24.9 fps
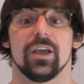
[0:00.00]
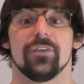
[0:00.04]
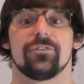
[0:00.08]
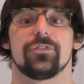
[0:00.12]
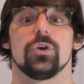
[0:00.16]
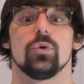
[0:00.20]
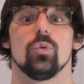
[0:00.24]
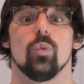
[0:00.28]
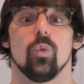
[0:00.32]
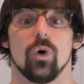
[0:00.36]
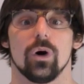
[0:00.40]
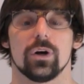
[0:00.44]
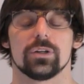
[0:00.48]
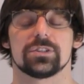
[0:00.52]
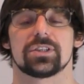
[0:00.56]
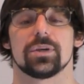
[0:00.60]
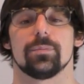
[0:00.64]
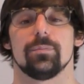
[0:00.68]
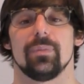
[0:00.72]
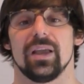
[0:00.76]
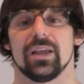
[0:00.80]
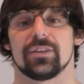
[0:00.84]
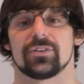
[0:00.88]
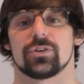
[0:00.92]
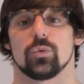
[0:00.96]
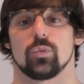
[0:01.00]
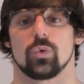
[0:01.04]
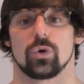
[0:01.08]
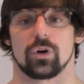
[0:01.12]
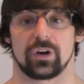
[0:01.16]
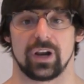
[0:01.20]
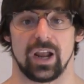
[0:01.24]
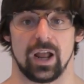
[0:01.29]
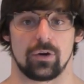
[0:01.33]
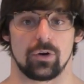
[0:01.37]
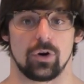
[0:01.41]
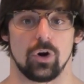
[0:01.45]
If you want to make the
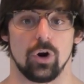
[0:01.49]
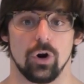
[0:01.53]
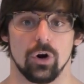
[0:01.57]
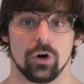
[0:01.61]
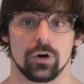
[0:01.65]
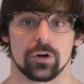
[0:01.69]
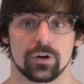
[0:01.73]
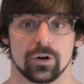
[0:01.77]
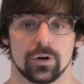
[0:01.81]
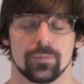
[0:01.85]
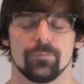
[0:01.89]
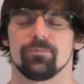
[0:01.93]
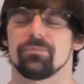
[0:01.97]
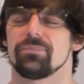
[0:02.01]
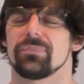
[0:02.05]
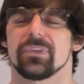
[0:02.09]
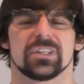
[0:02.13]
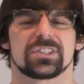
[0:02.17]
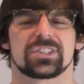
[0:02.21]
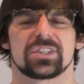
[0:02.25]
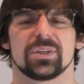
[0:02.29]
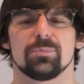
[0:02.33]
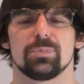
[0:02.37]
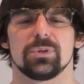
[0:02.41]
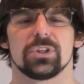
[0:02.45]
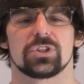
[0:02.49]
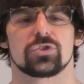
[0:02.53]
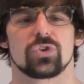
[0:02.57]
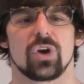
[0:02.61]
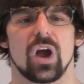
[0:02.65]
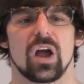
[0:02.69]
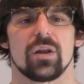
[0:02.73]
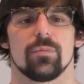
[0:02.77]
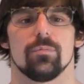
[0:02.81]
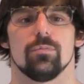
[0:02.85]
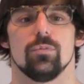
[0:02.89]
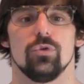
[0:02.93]
workout harder, simply
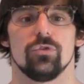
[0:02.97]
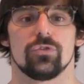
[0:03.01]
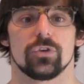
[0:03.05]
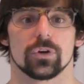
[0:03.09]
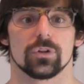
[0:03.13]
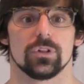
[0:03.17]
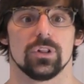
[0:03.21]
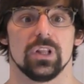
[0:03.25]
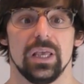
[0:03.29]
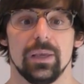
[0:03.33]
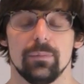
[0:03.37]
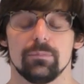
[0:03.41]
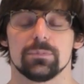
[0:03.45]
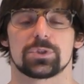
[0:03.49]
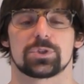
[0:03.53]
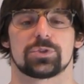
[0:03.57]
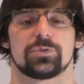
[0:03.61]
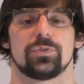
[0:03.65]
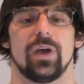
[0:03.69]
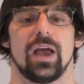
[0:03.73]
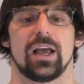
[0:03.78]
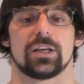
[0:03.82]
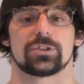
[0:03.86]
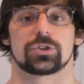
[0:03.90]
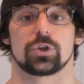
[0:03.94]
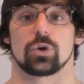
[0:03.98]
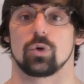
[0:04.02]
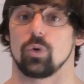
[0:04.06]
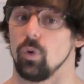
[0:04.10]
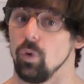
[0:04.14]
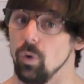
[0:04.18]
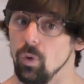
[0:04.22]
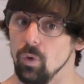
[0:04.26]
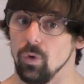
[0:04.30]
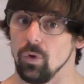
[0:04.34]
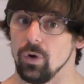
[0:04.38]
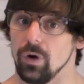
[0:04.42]
try to move your limbs faster
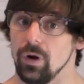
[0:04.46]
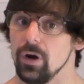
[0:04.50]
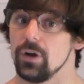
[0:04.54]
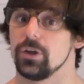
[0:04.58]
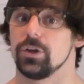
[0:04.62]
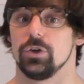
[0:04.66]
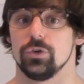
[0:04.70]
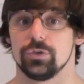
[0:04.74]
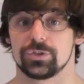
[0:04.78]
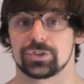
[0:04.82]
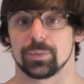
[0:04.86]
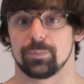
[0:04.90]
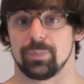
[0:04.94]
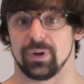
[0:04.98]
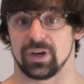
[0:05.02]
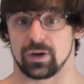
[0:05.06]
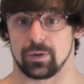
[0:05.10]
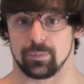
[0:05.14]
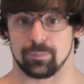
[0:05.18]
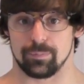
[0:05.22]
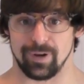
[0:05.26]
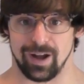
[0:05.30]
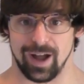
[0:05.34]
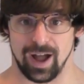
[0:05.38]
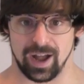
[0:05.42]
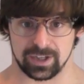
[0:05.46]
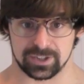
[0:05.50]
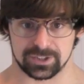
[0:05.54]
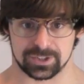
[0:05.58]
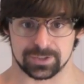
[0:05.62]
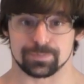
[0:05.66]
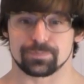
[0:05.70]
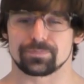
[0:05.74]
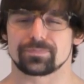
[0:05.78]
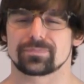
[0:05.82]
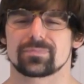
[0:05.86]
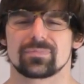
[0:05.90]
or use a bigger
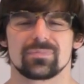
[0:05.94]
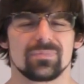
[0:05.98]
box.